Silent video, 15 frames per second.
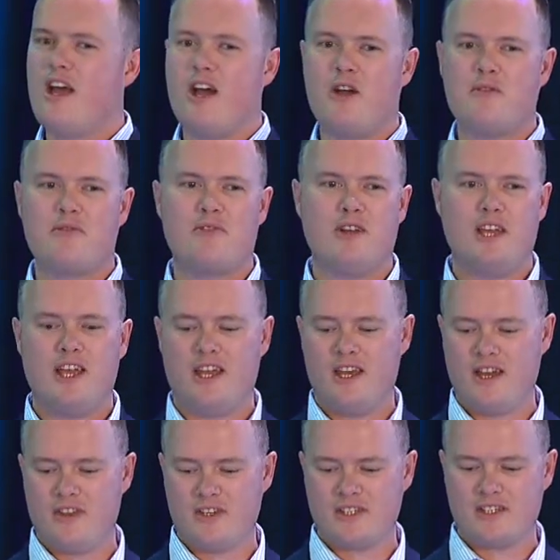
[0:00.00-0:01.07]
Hopefully
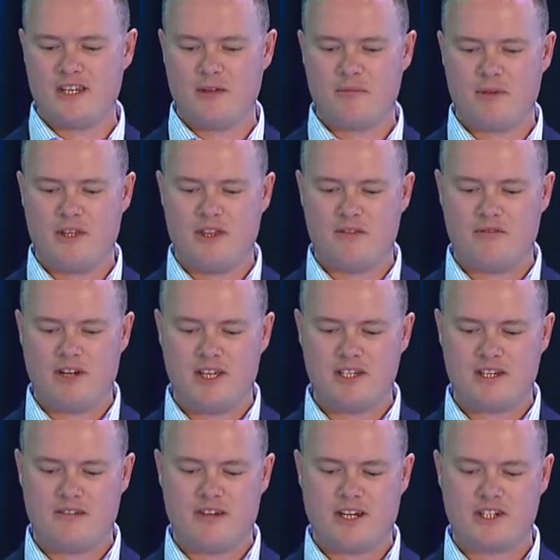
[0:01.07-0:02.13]
another step in the right
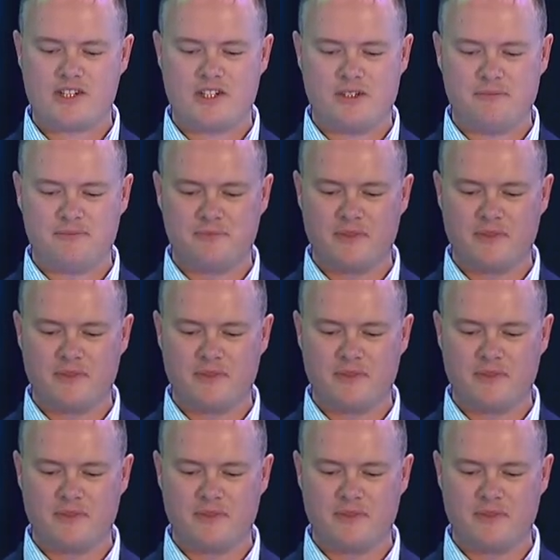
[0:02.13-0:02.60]
direction.